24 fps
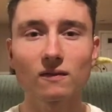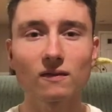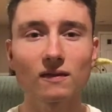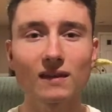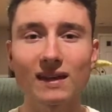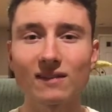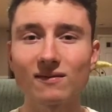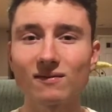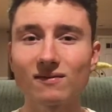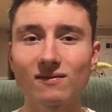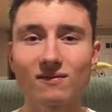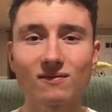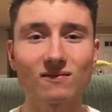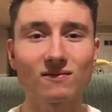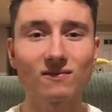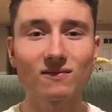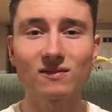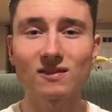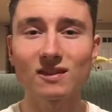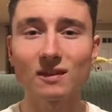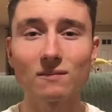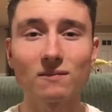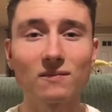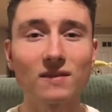That
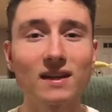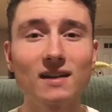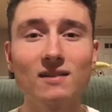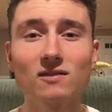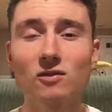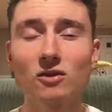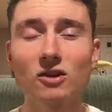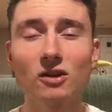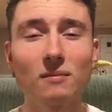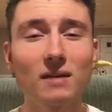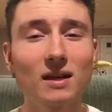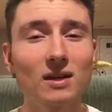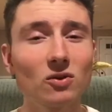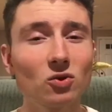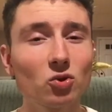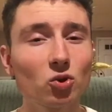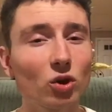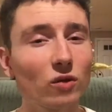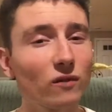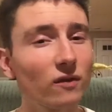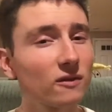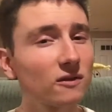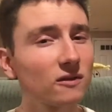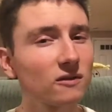some things are going to make you
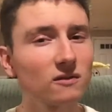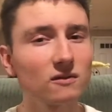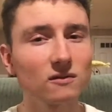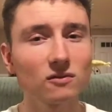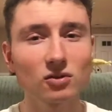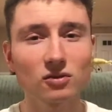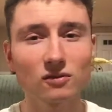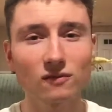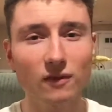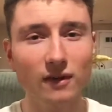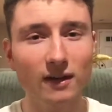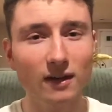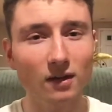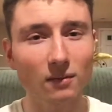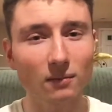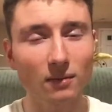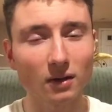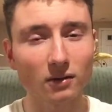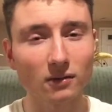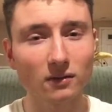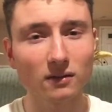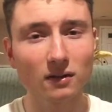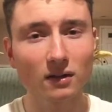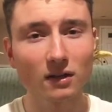nervous. Just forget
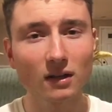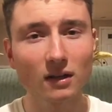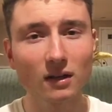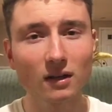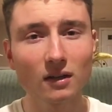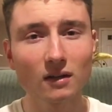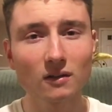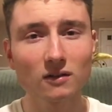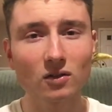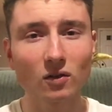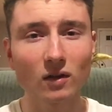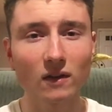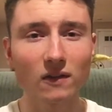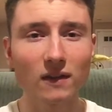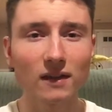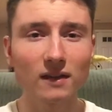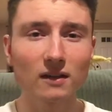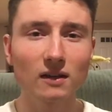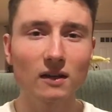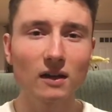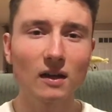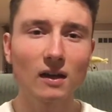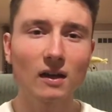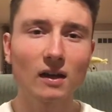about it. So I
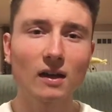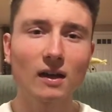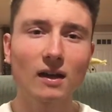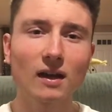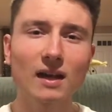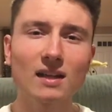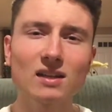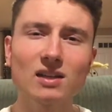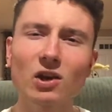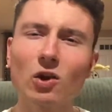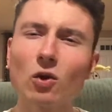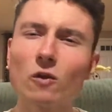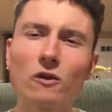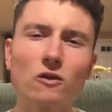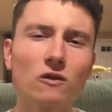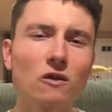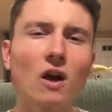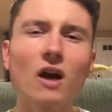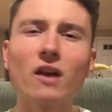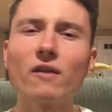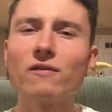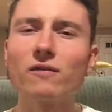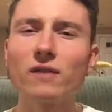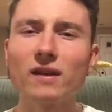think, and there are a
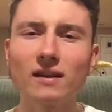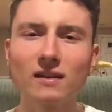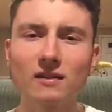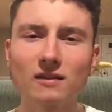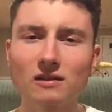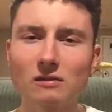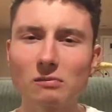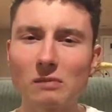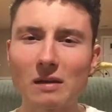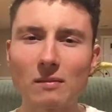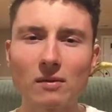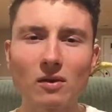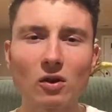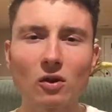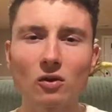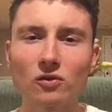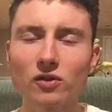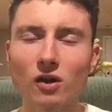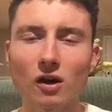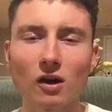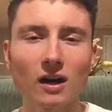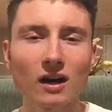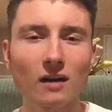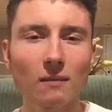lot of things, maybe I'll
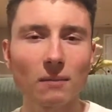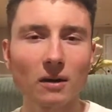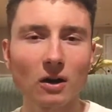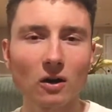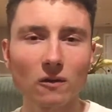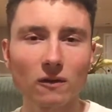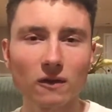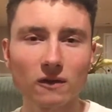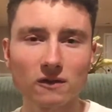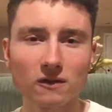talk about